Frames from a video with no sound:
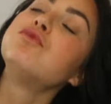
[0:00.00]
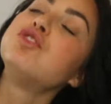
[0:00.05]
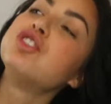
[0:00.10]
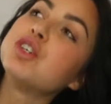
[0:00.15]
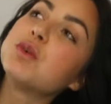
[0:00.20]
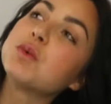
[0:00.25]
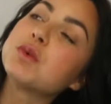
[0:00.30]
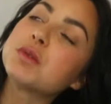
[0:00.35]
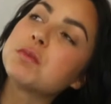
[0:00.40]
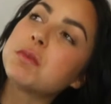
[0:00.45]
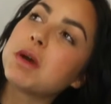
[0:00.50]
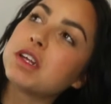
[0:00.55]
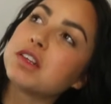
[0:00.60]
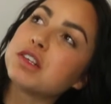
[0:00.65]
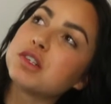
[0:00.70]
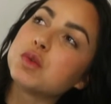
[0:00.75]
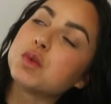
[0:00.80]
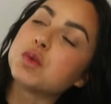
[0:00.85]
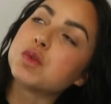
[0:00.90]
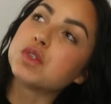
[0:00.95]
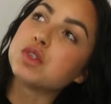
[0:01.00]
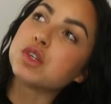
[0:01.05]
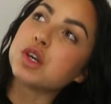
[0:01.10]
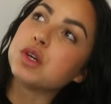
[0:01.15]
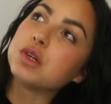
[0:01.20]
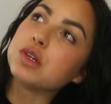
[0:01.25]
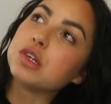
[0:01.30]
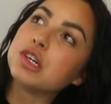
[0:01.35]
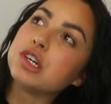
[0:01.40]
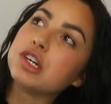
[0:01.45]
Do you know what's bad? This was
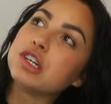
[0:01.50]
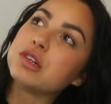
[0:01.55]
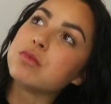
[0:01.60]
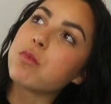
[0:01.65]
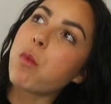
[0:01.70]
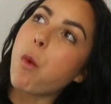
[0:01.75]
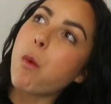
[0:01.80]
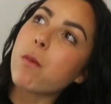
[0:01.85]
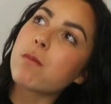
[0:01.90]
so good